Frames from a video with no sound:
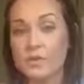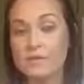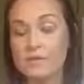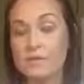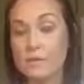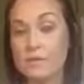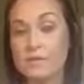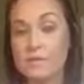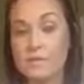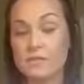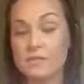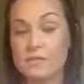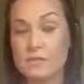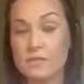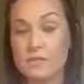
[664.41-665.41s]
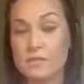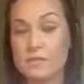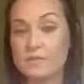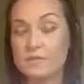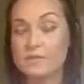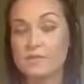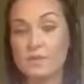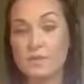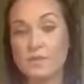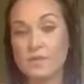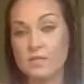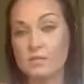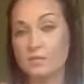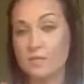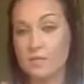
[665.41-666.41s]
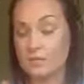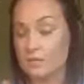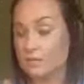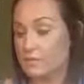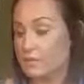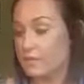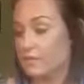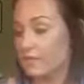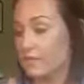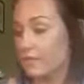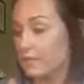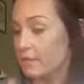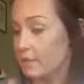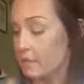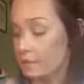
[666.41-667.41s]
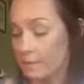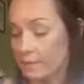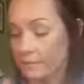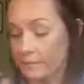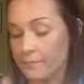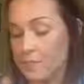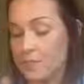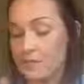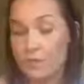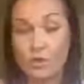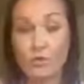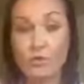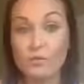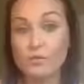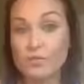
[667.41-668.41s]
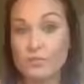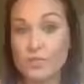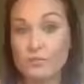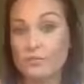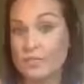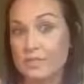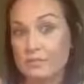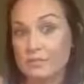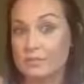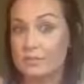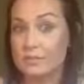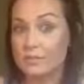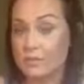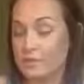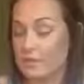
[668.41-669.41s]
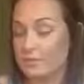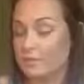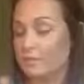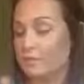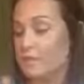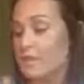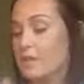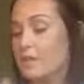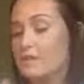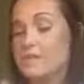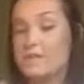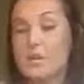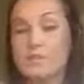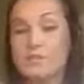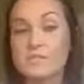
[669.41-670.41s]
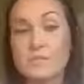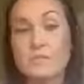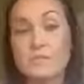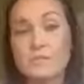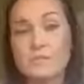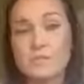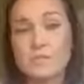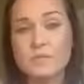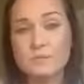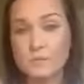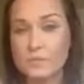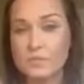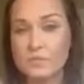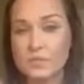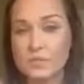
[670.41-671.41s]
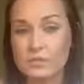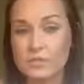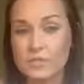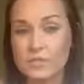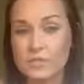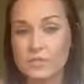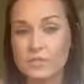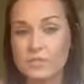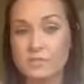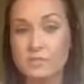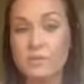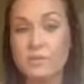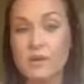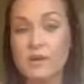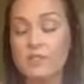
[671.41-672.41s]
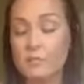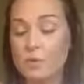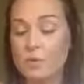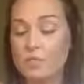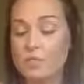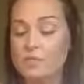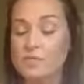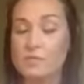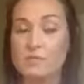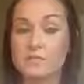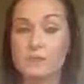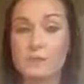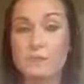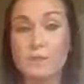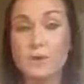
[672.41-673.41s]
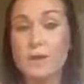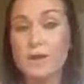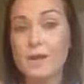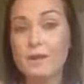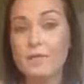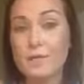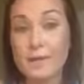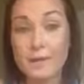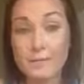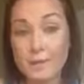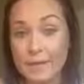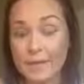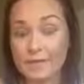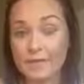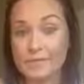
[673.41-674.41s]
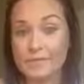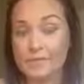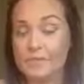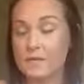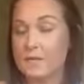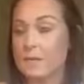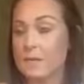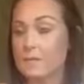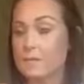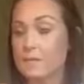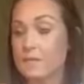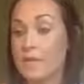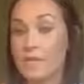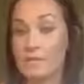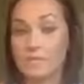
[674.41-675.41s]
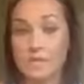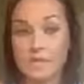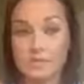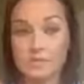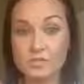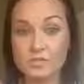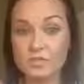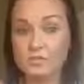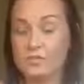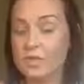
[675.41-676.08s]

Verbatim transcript: If you want to talk to somebody about this, I'll let you know how to do that at the end, okay? Or whoever shared this with you, okay? So 750s for major illnesses. People have Parkinson's. People have MS. Um, they have cancer.